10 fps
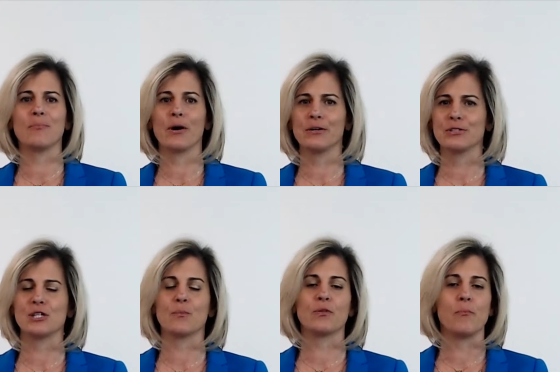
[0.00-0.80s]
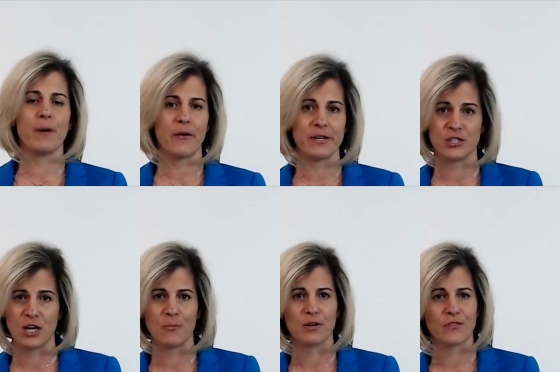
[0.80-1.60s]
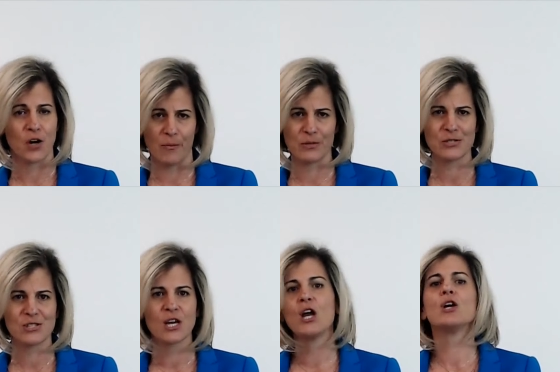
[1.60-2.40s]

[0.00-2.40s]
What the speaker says: partnership with Barrie Chamber of Commerce,